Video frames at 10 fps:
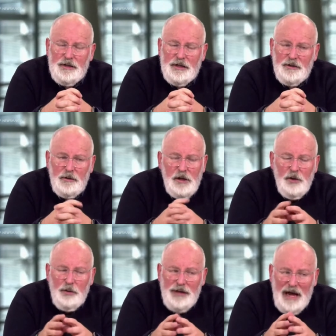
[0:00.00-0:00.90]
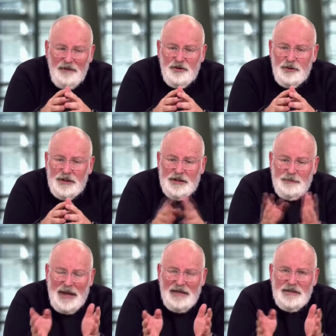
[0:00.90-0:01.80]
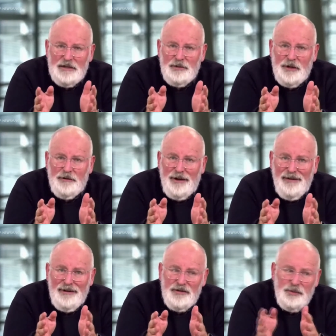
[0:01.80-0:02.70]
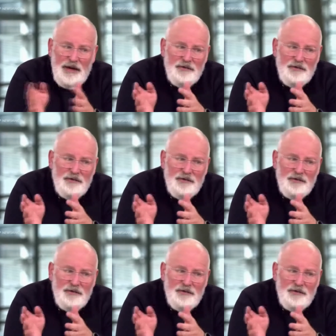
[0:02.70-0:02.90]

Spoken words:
signal. We have to expand it to other areas.